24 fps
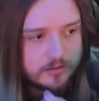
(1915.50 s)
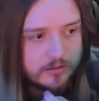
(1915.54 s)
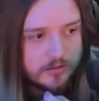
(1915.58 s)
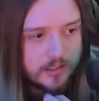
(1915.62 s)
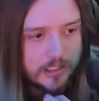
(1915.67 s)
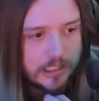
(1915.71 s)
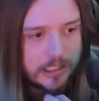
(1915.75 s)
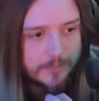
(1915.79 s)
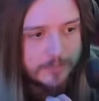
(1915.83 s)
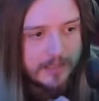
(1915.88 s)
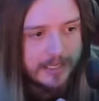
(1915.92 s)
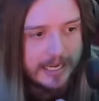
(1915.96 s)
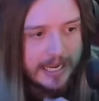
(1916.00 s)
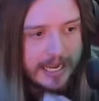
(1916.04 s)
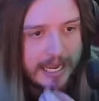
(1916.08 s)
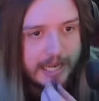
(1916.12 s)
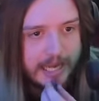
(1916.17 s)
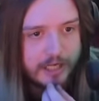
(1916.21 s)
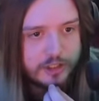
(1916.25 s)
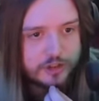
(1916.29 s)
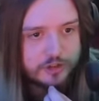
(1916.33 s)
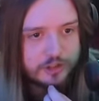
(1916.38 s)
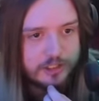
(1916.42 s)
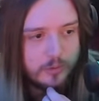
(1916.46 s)
I'm, like,
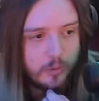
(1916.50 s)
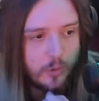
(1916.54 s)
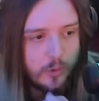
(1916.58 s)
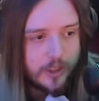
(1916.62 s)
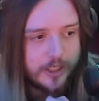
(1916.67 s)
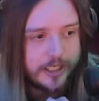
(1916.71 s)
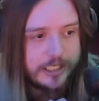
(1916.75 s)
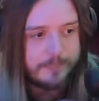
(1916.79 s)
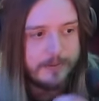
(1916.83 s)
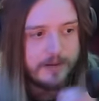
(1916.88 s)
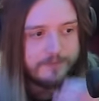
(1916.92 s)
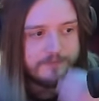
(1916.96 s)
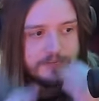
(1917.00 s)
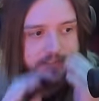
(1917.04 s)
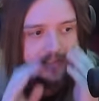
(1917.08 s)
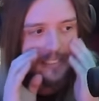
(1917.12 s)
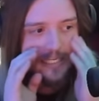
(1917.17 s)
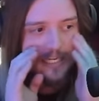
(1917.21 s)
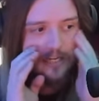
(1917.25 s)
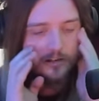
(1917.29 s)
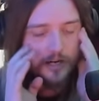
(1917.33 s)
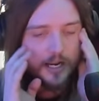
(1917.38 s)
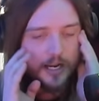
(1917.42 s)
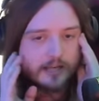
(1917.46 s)
actually worried about
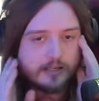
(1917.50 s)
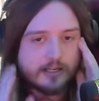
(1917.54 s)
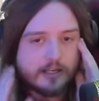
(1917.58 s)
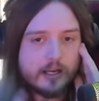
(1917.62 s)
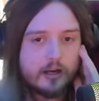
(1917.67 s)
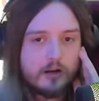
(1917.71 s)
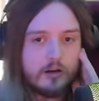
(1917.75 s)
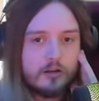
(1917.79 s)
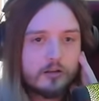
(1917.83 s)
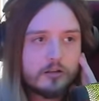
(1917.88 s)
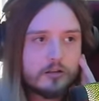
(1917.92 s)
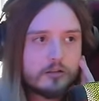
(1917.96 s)
fatigue right now.